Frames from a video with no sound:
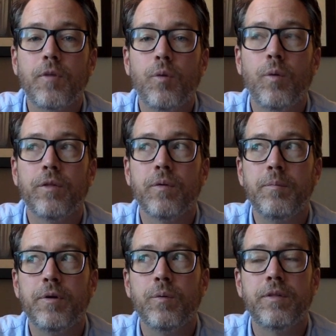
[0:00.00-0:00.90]
whether it
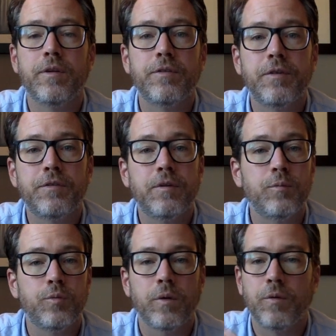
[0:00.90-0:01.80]
be within
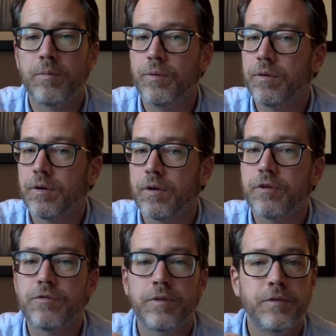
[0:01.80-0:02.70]
systems, whether it be within
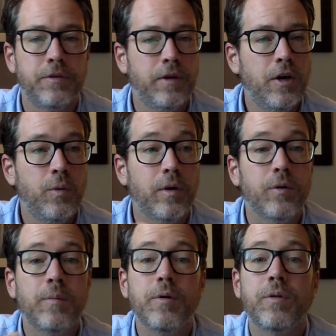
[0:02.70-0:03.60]
countries, whether
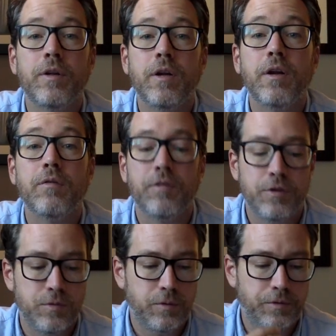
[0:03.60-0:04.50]
it be within
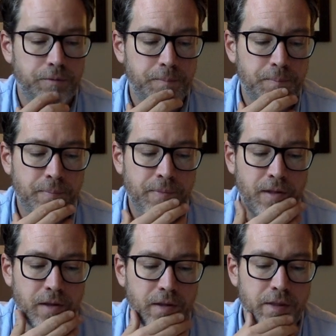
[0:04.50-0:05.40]
individuals.
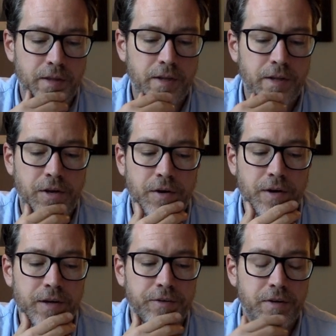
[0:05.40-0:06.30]
That there
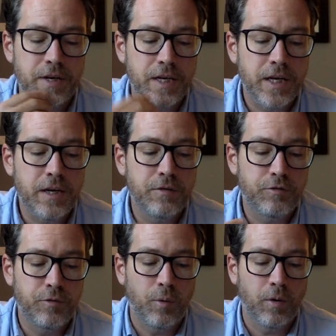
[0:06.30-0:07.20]
is a need
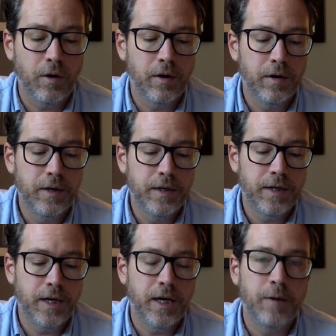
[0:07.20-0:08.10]
for
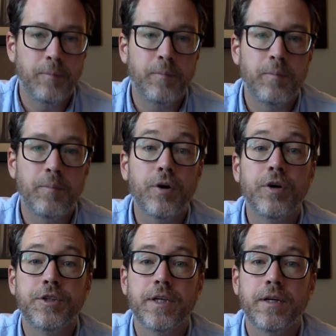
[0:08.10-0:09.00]
um,
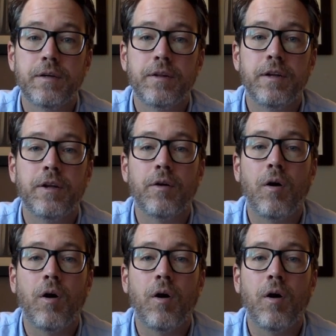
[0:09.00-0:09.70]
purging, that there